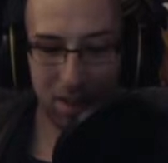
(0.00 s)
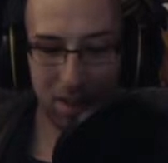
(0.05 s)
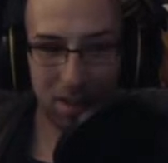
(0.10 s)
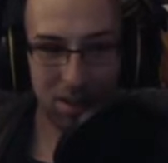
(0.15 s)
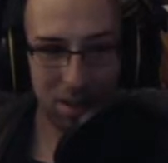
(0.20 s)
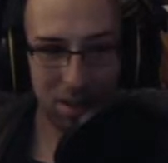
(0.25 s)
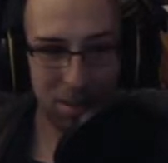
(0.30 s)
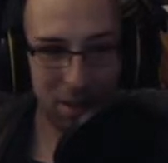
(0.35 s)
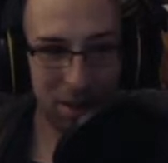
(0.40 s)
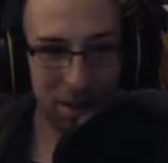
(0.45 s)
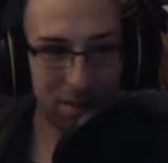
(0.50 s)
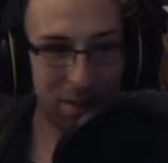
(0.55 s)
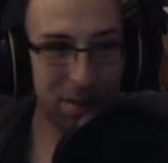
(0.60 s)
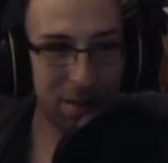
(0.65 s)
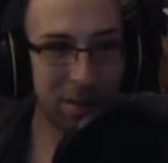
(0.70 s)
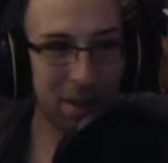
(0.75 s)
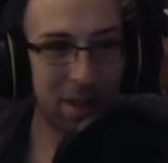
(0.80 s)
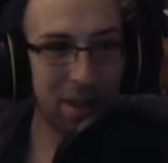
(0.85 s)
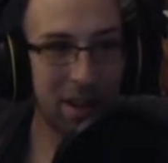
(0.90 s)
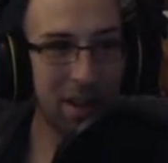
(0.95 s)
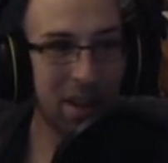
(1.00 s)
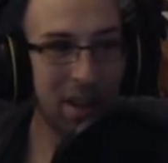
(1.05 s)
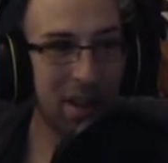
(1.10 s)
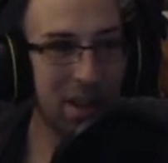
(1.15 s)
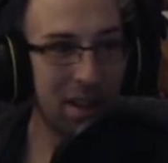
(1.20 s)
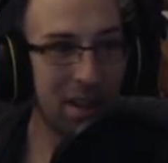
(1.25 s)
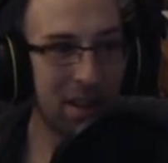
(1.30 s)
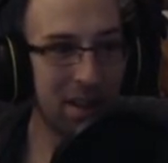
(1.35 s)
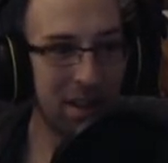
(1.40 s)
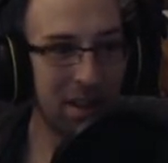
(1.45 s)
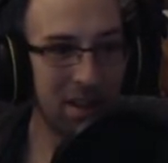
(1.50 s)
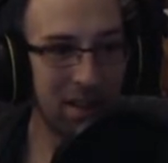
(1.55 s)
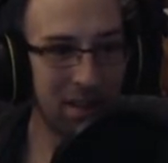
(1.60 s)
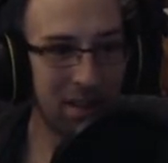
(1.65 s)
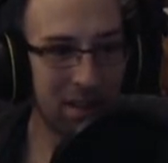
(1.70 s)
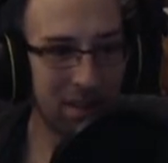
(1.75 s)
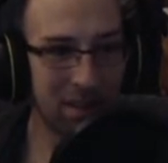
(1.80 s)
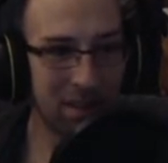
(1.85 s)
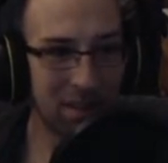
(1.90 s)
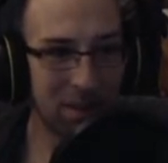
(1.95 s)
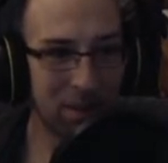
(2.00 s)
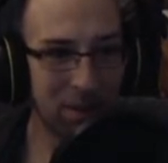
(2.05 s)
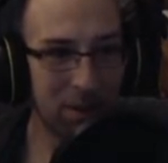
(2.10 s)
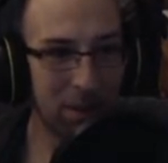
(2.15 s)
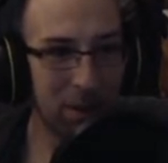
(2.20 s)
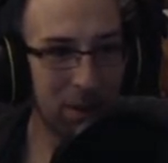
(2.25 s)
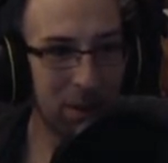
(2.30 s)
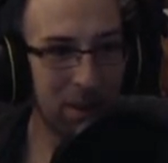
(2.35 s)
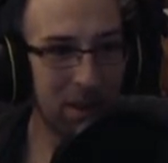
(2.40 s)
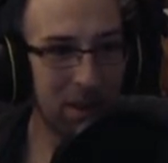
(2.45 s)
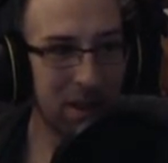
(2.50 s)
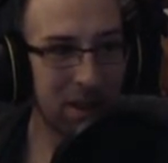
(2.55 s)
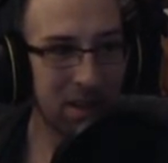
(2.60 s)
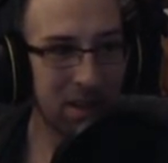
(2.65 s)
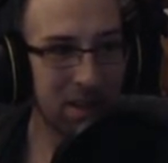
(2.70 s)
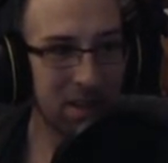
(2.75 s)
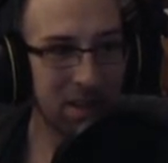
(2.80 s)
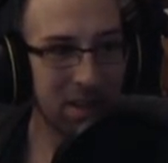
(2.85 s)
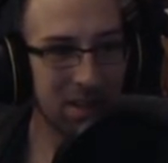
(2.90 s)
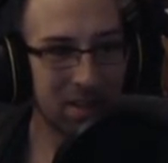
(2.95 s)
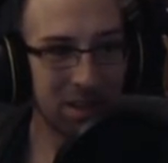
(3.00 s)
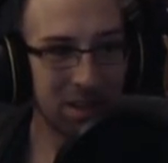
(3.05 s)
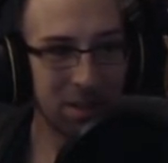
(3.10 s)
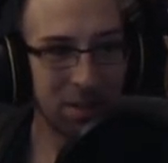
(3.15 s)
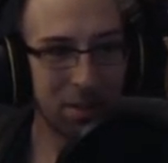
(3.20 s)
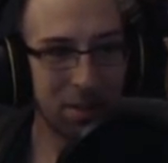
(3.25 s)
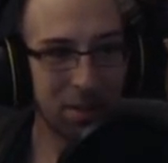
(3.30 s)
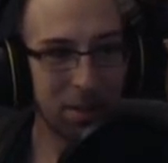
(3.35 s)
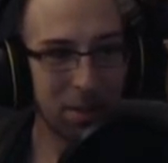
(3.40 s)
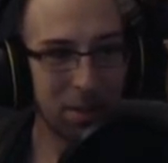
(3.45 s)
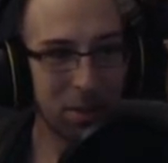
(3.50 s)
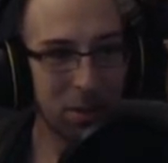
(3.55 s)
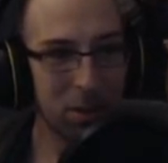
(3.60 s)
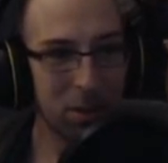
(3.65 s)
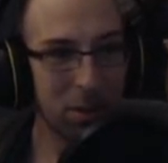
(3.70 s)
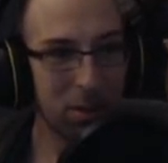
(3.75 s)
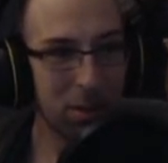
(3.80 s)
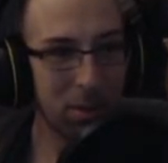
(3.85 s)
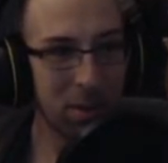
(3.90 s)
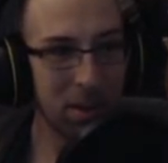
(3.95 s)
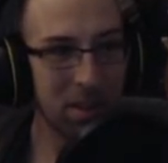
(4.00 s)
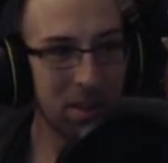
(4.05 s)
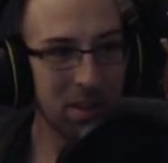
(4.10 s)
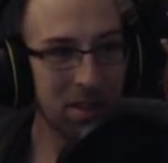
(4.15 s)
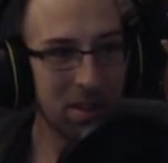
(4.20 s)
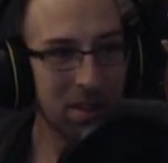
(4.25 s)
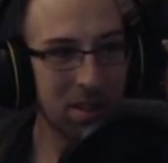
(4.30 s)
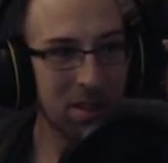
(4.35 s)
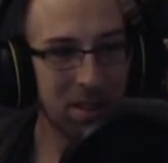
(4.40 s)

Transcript: Look at my inventory. Look, level four, zero available skill points.